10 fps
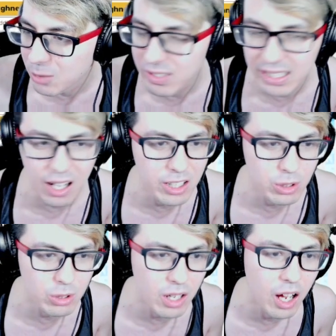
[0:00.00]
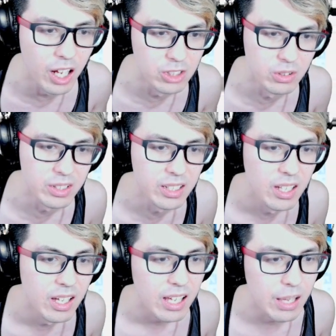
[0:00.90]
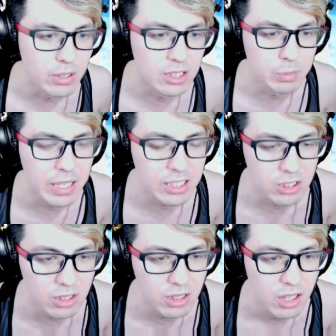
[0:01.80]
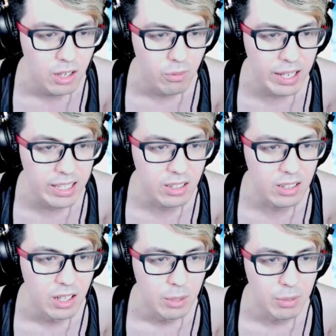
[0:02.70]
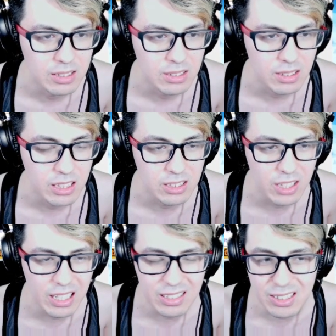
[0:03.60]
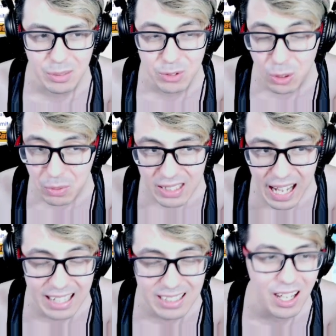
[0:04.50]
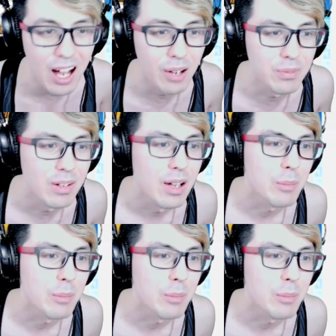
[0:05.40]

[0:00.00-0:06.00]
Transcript: It was like under 100. If you just make sure right here, plus he's getting some super attacks off,